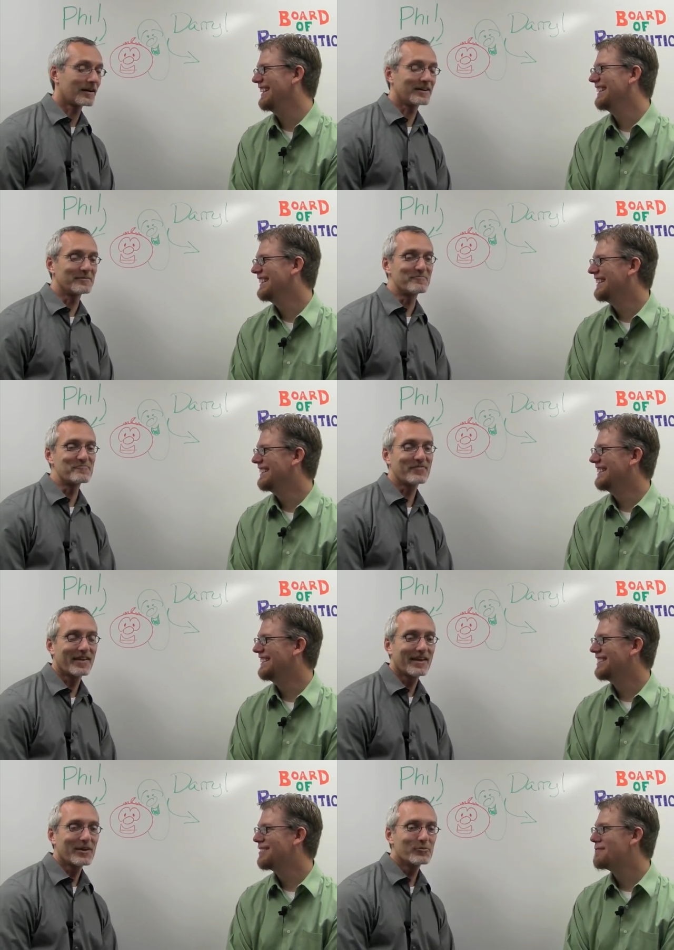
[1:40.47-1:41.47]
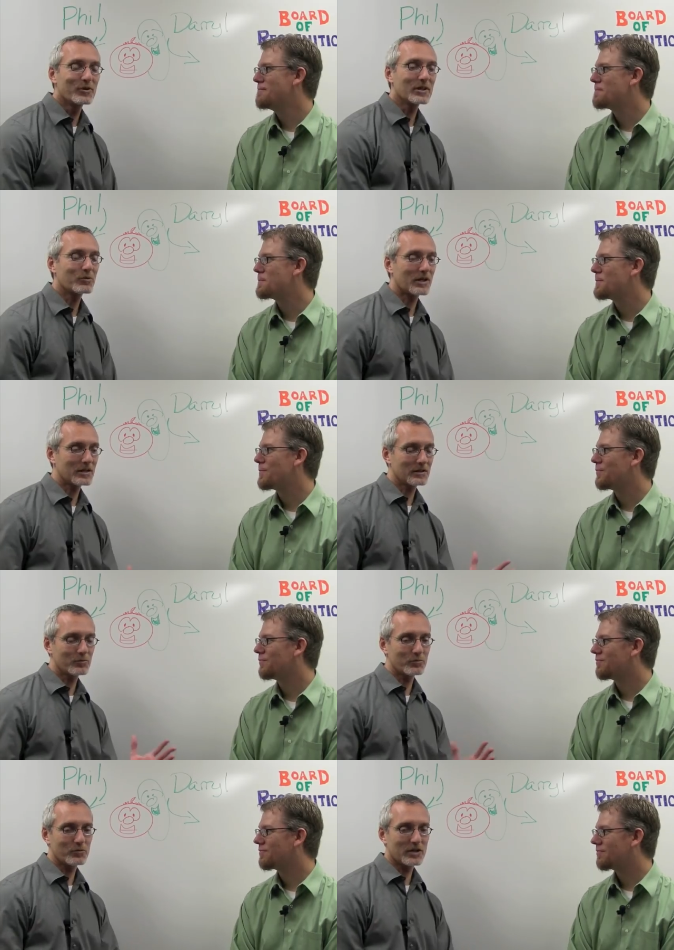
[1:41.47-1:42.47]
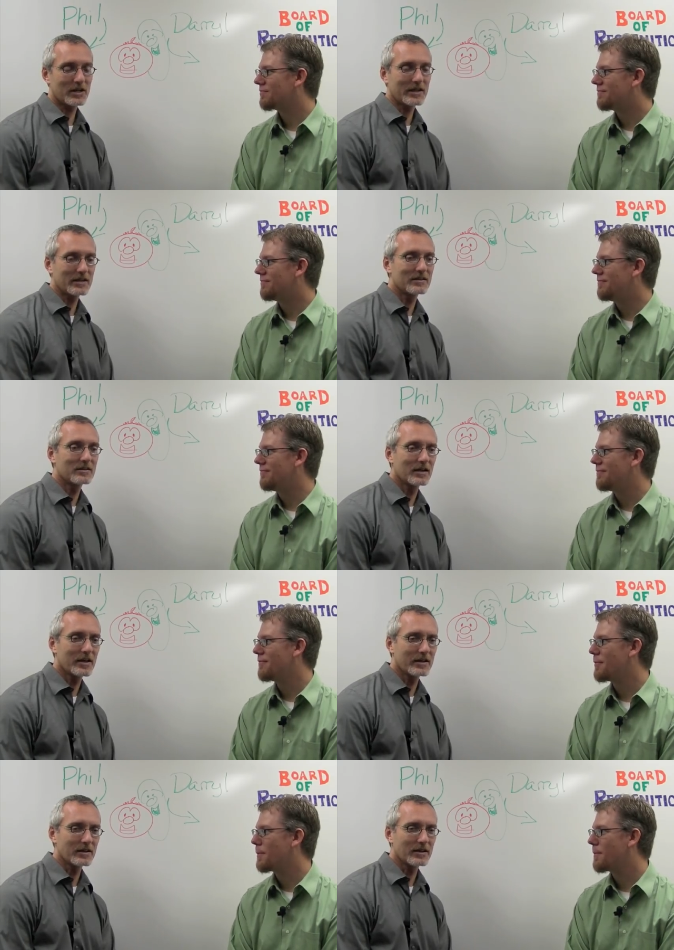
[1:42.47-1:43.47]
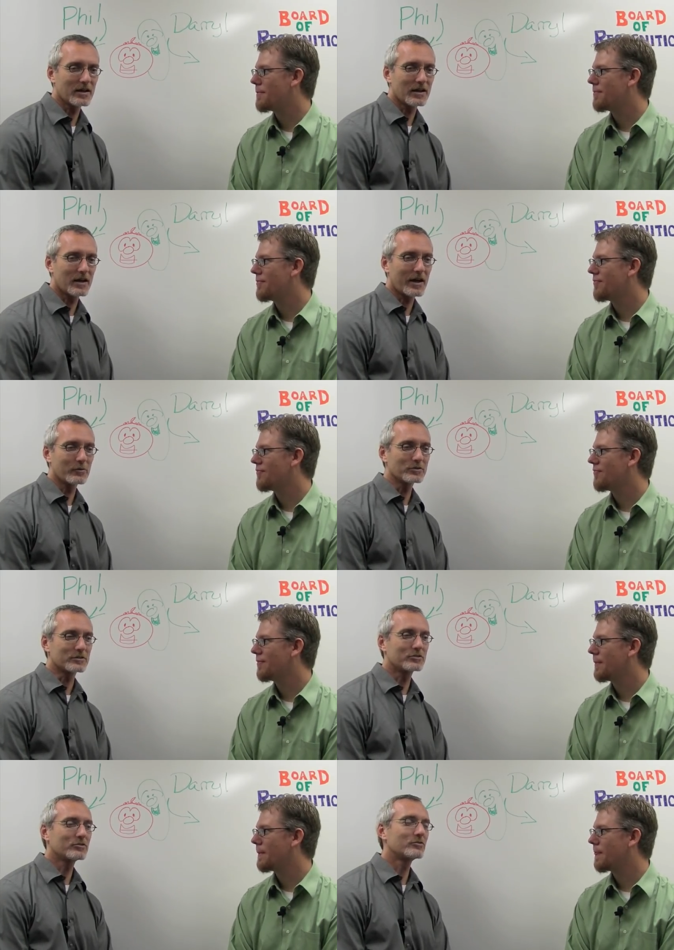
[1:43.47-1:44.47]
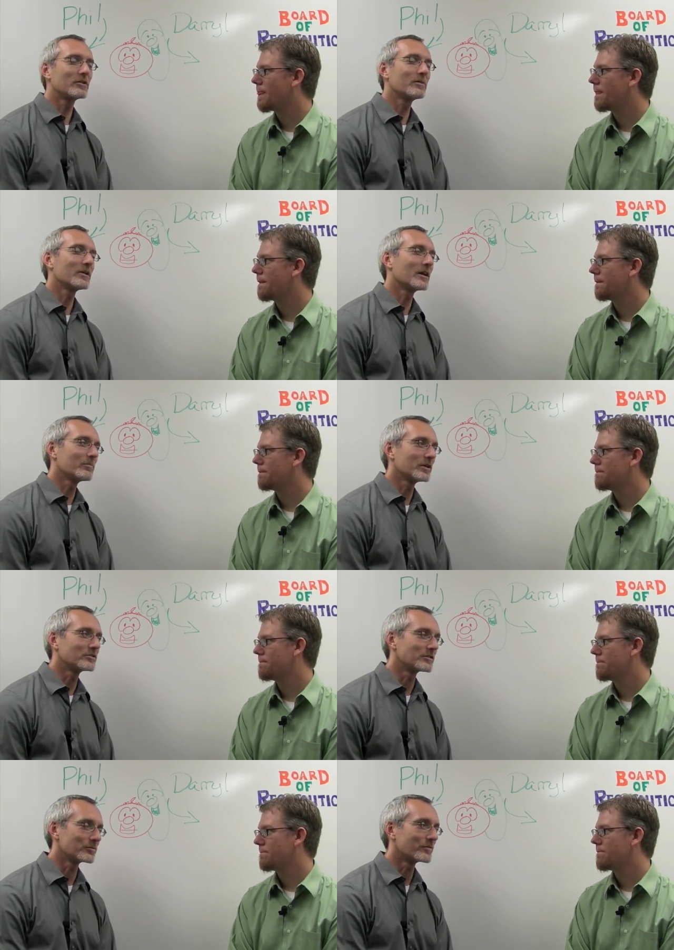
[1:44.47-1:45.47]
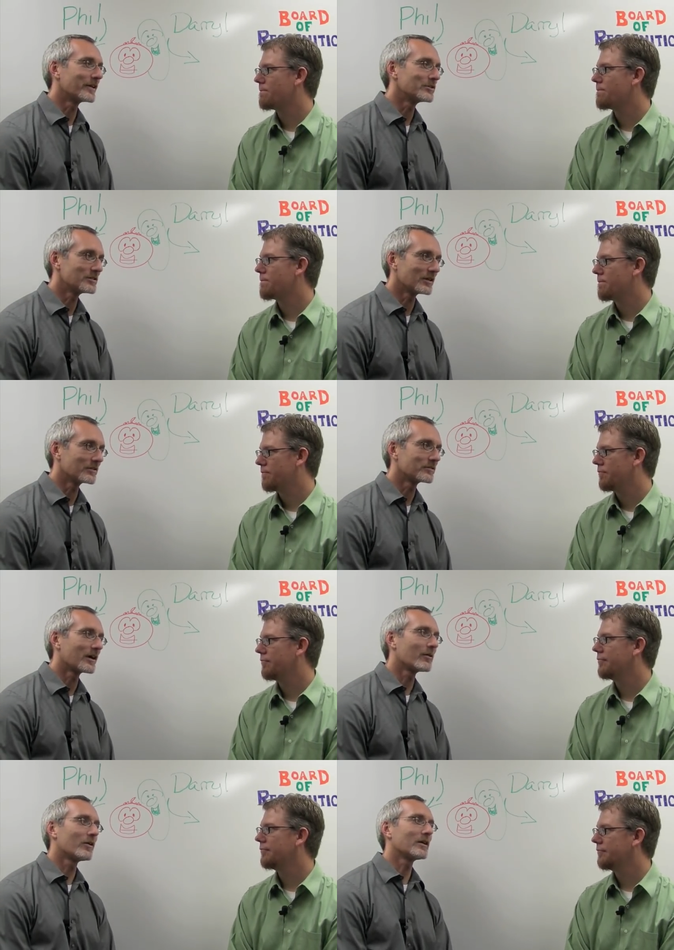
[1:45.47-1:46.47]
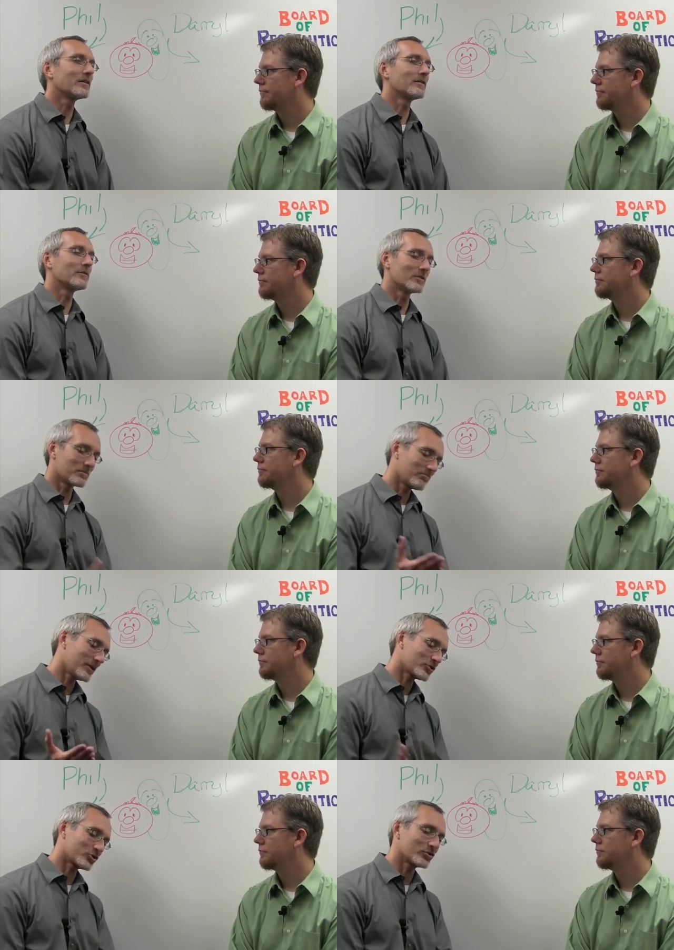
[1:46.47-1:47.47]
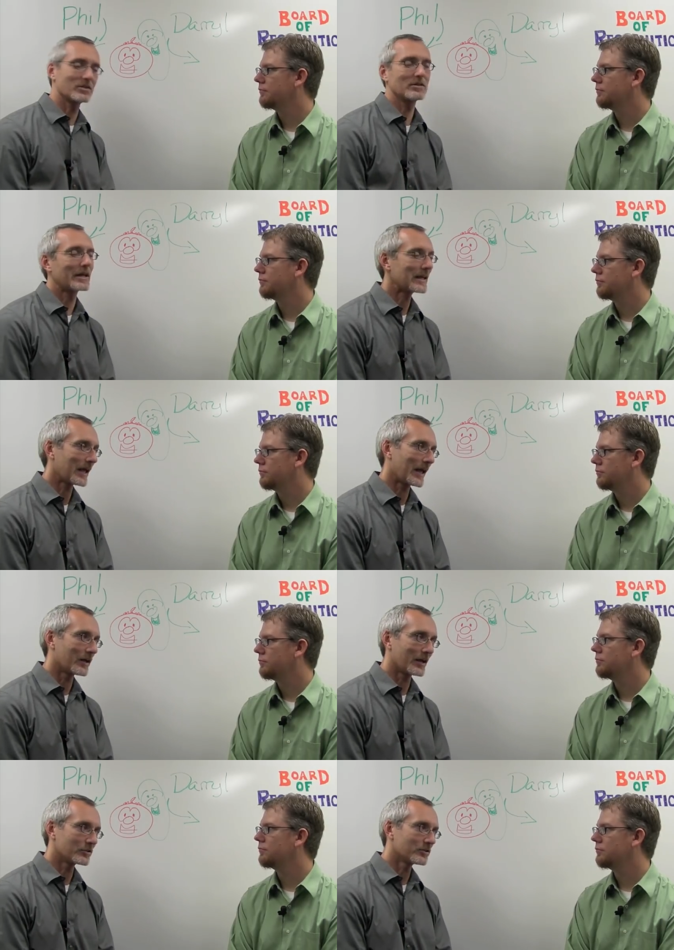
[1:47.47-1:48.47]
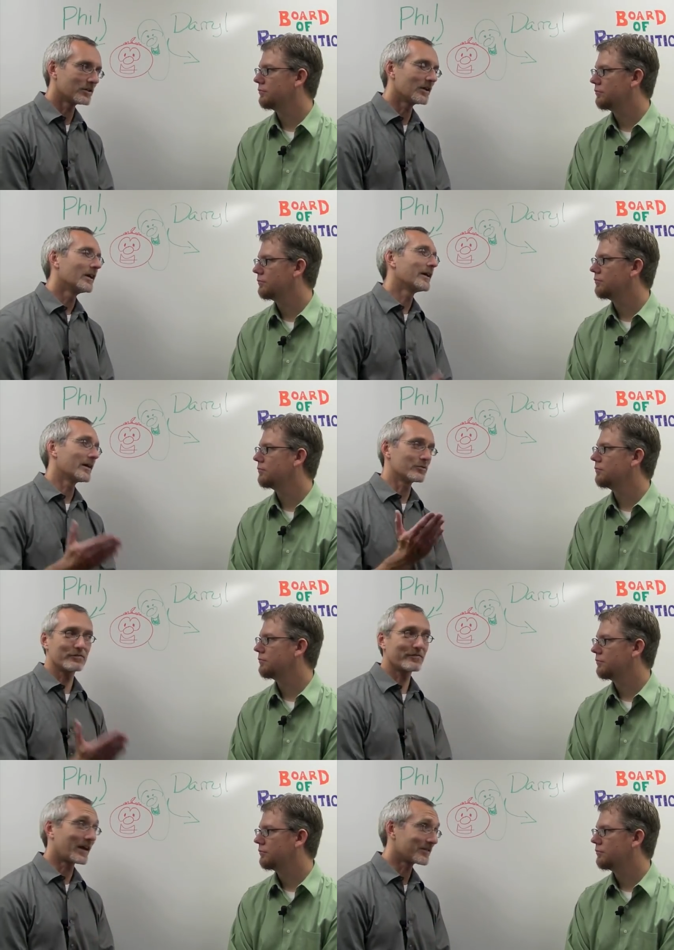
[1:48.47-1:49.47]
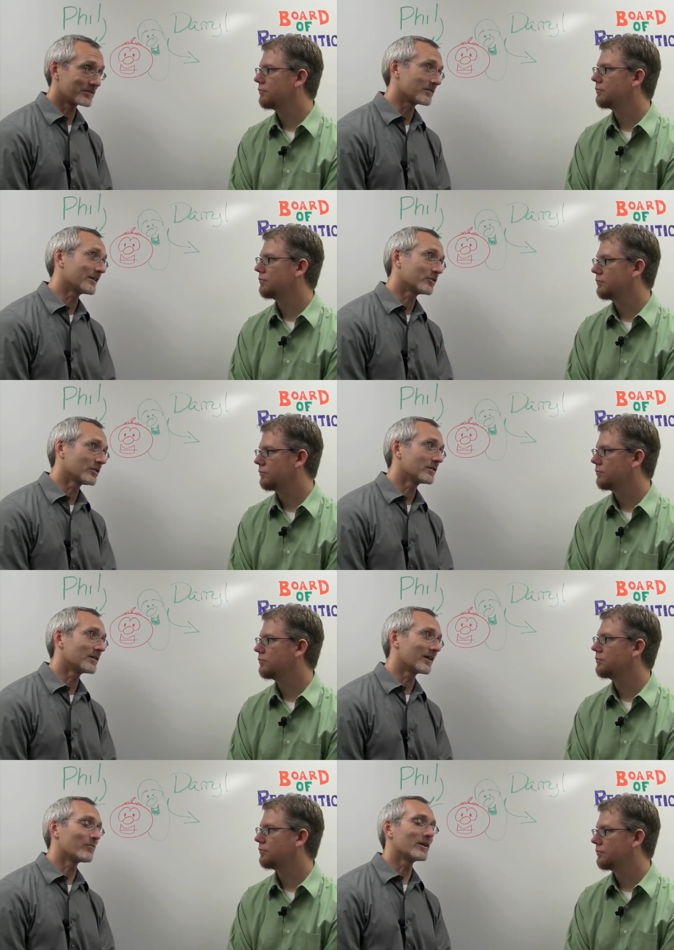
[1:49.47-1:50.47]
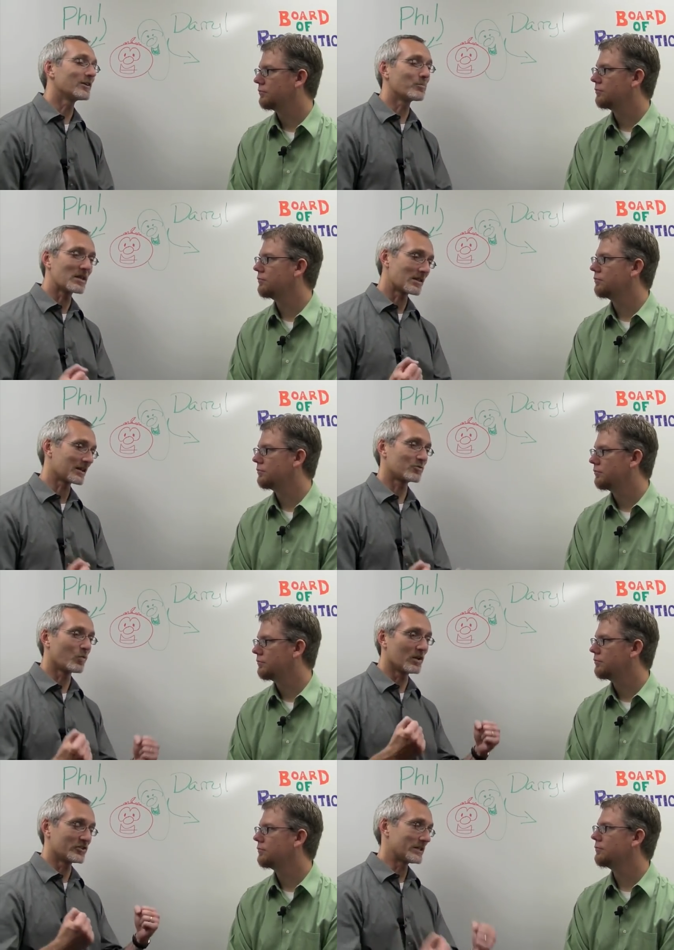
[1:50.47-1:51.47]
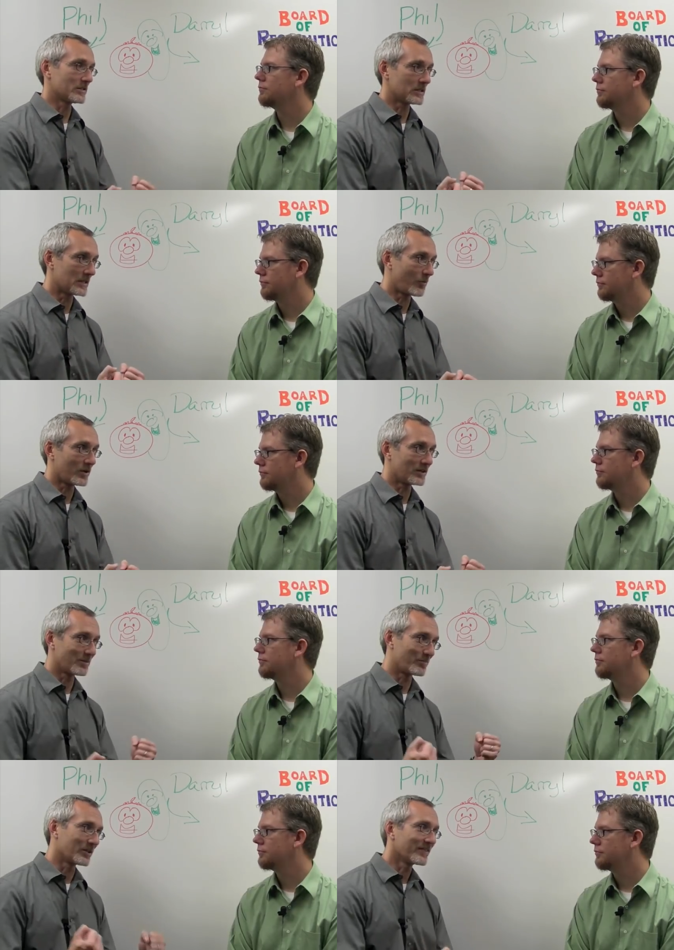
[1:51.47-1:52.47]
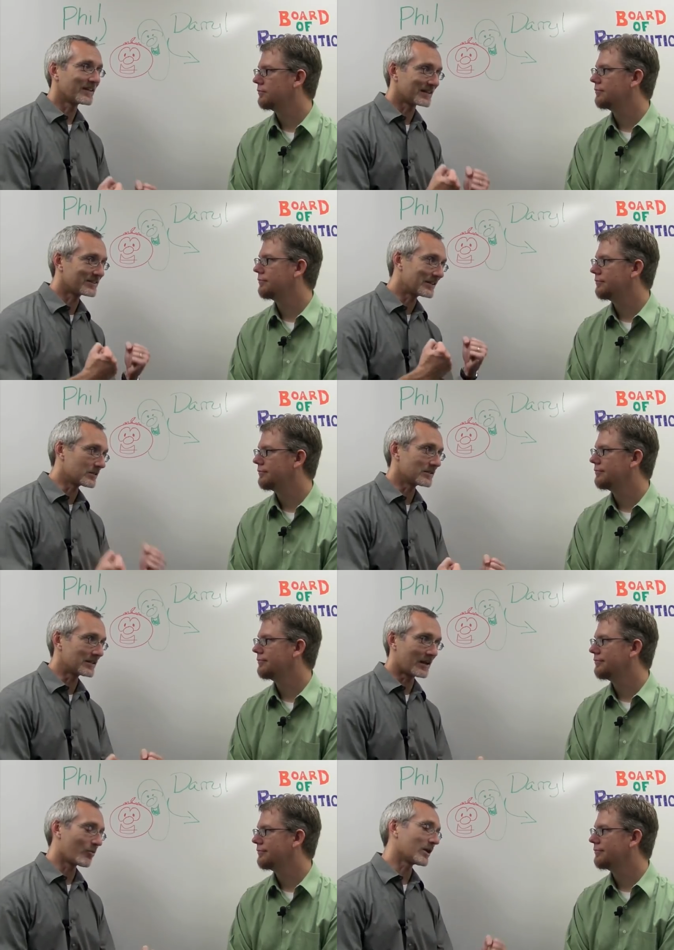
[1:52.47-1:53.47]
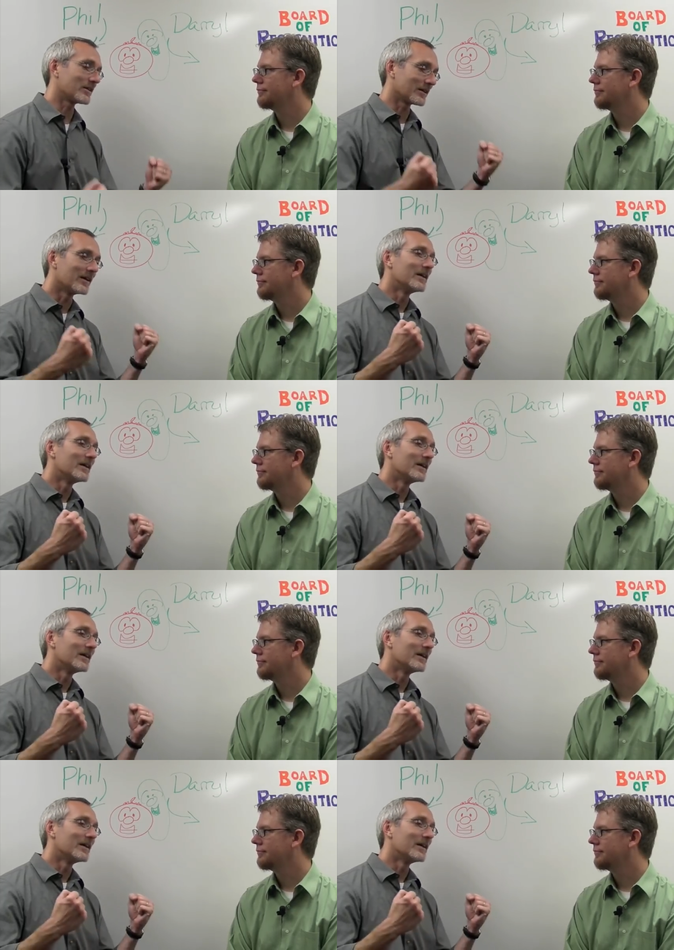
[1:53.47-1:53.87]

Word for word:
Speaker 1: um, really, what I what I had done, uh, I was extremely ambitious with VeggieTales. I wanted to do as much good as I can I could, as fast as I could. You know, I wanted to be the next Walt Disney. I wanted to build the next Disney. I wanted to